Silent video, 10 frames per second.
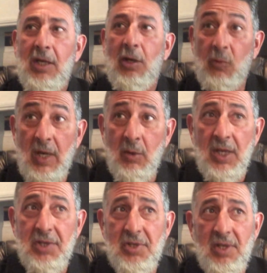around
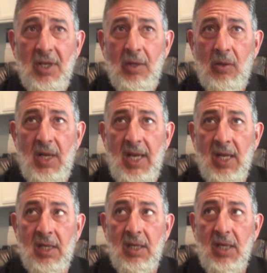us
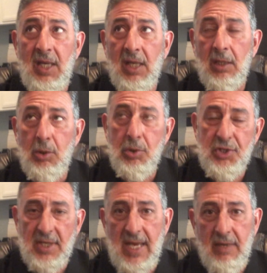and and lose
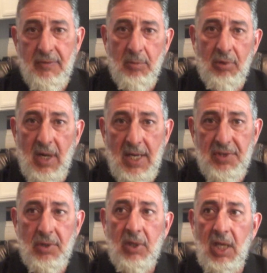sight of the
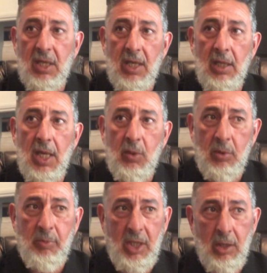prize okay kind of like
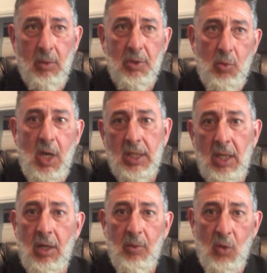when peter was walking
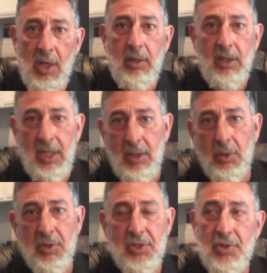on water and he
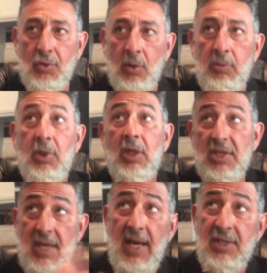noticed the storm took his
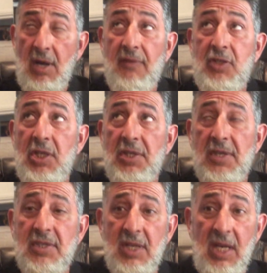eyes off
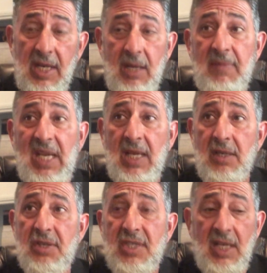jesus and began
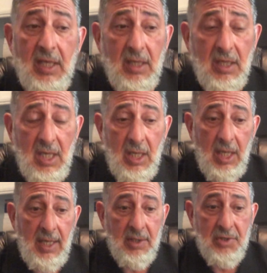to sink
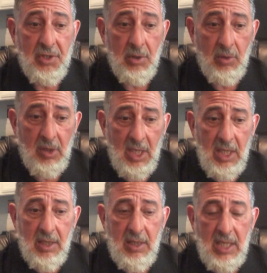and so
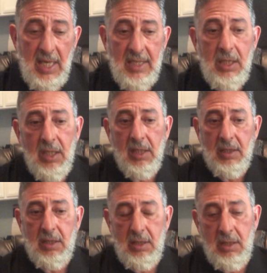the idea
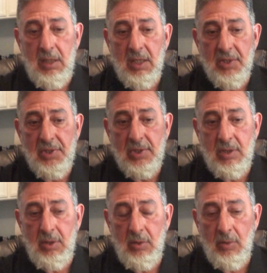is
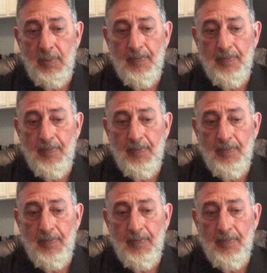to